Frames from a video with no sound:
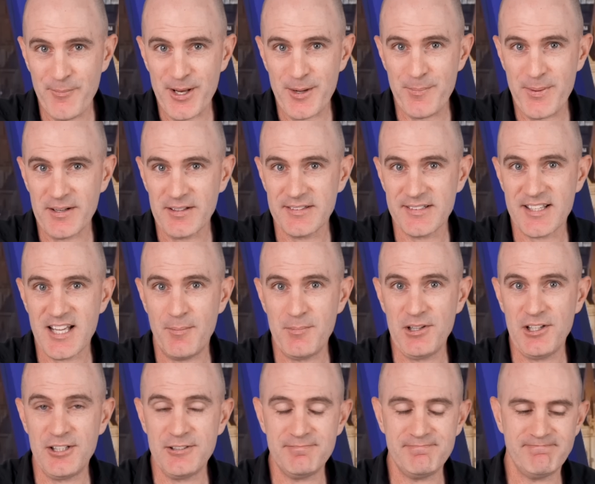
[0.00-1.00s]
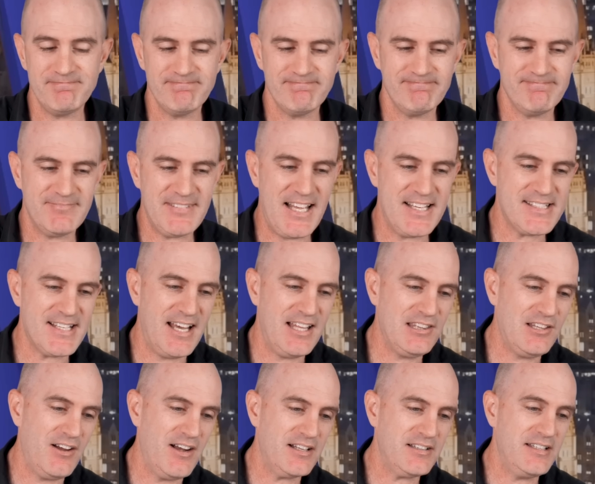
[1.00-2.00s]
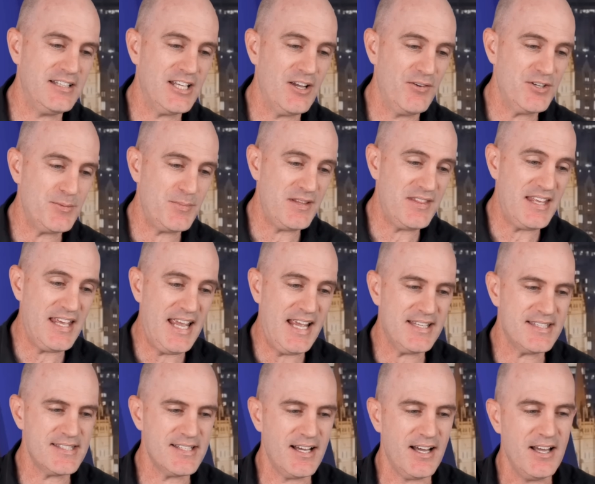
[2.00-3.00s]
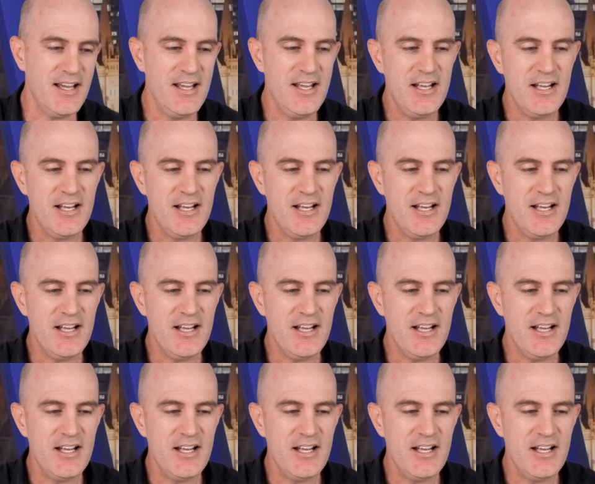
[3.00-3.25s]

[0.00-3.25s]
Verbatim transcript: meter pedal to come along, these are likely going to be the answer.